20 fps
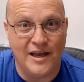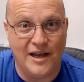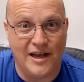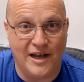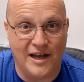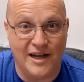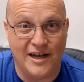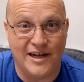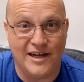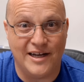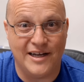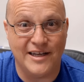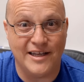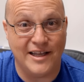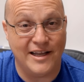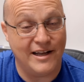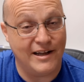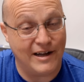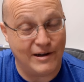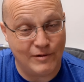Uh,
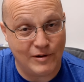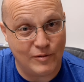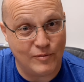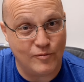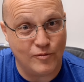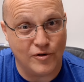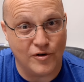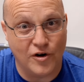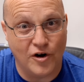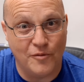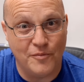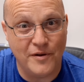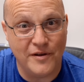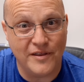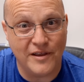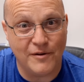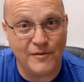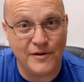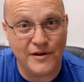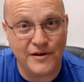we're hoping
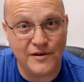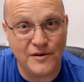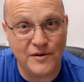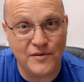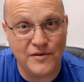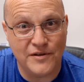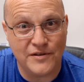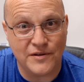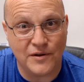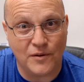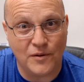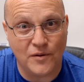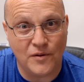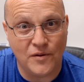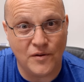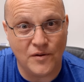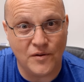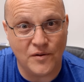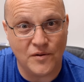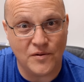that we can do this
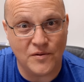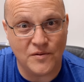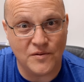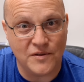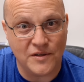whole